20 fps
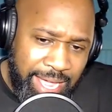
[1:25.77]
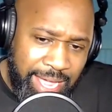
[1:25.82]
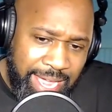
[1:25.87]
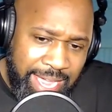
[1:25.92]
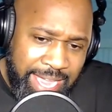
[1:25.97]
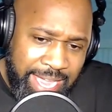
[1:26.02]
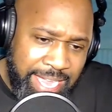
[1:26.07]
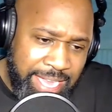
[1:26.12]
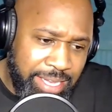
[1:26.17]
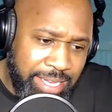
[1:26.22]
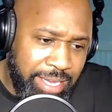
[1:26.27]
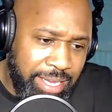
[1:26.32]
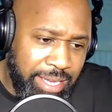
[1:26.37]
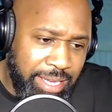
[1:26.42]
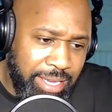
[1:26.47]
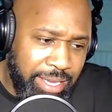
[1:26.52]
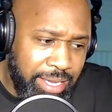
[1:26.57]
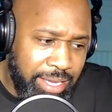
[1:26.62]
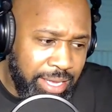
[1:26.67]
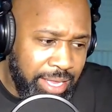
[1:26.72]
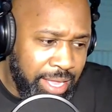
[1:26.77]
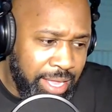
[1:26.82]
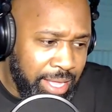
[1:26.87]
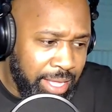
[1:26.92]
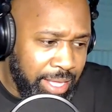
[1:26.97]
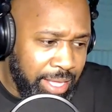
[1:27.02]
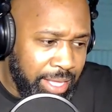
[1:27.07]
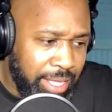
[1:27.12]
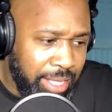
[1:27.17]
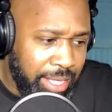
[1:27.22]
8
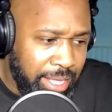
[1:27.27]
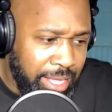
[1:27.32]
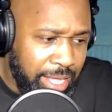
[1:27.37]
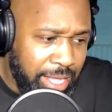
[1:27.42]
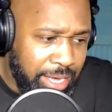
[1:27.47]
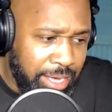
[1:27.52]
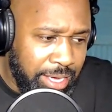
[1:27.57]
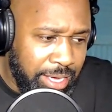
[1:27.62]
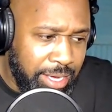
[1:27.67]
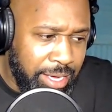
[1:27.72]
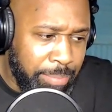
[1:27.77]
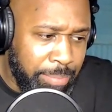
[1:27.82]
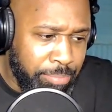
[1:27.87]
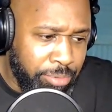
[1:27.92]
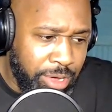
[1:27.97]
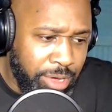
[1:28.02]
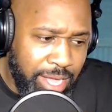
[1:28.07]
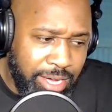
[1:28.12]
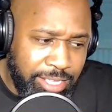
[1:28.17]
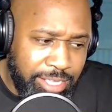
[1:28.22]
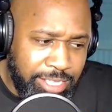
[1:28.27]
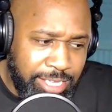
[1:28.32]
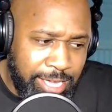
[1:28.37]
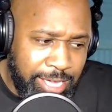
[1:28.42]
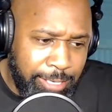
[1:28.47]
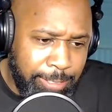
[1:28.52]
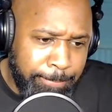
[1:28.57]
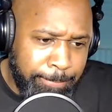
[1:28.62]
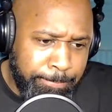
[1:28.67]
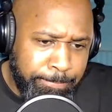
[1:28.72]
hit Breonna
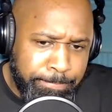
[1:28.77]
Taylor.